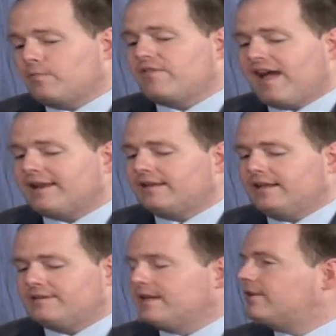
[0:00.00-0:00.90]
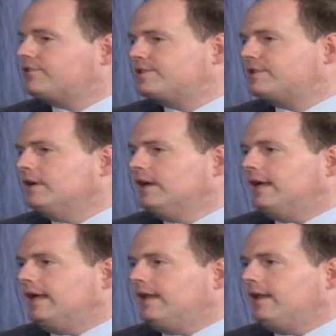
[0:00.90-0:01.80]
And we've had kids not just
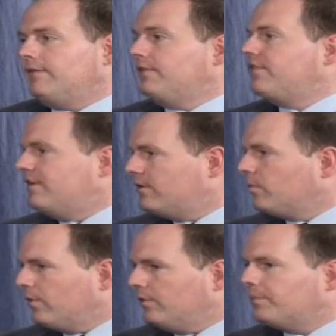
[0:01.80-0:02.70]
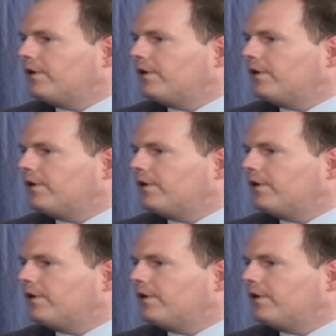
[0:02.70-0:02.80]
in the theater world,